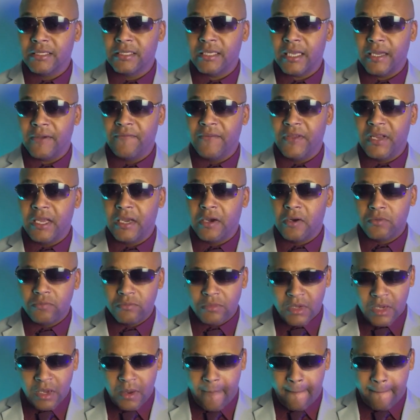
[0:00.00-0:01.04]
video,
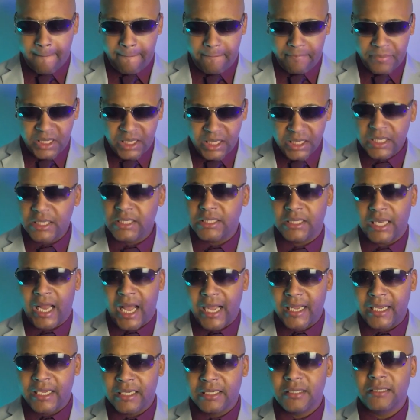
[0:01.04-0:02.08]
please
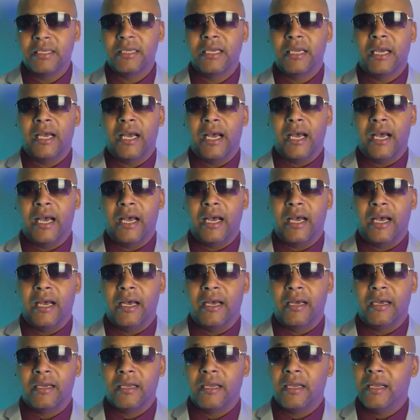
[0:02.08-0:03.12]
like it.
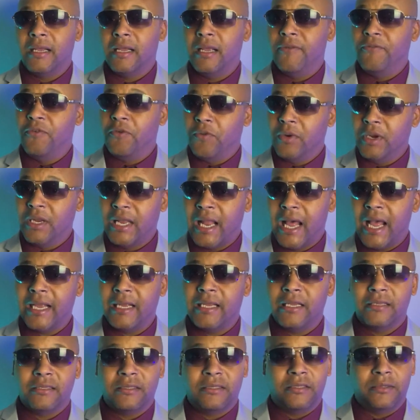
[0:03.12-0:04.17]
If you really like
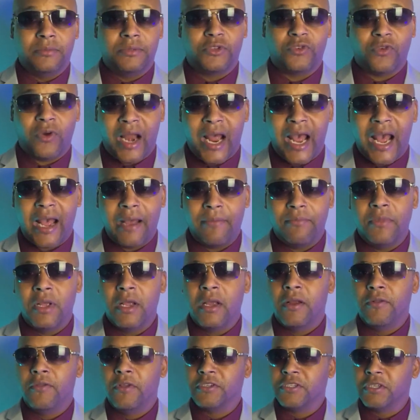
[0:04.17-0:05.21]
it, subscribe.
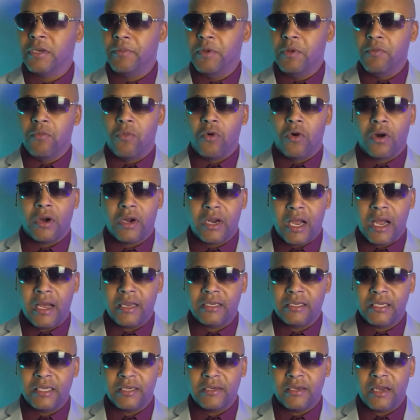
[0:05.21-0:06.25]
There's going to be more
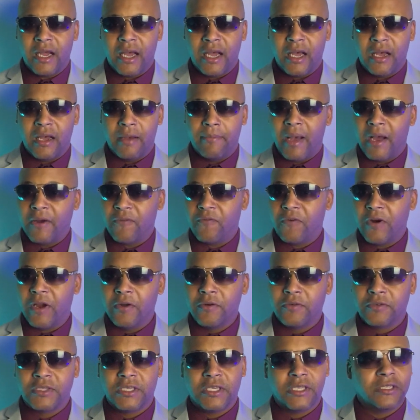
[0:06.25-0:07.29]
content about
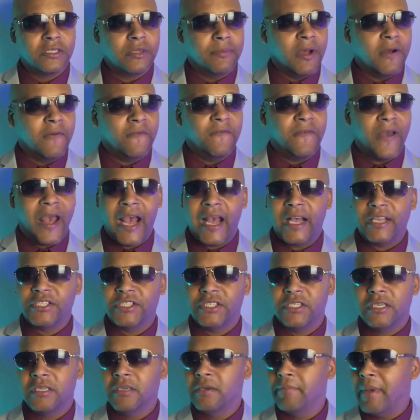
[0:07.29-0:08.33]
fragrances, about
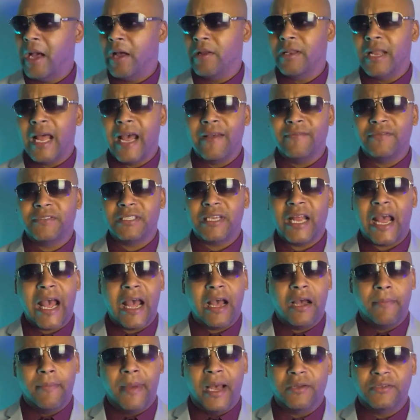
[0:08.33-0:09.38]
fashion, about
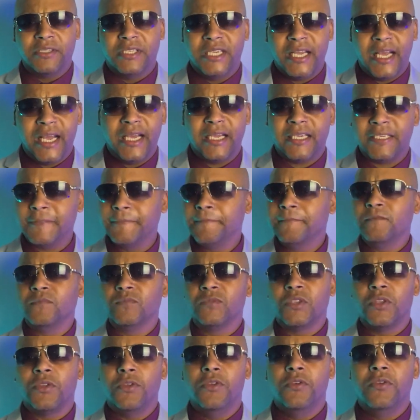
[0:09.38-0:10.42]
lifestyle, about tech.
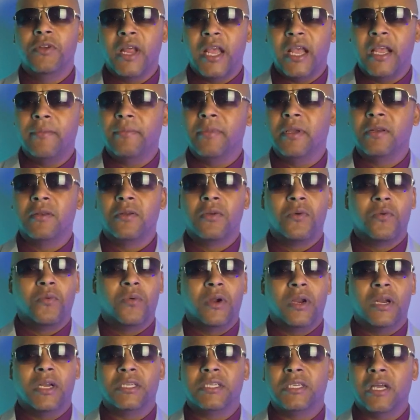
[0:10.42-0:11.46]
You name it. We're
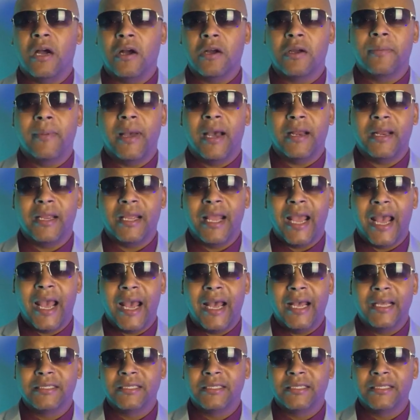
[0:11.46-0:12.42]
going to talk about it, guys.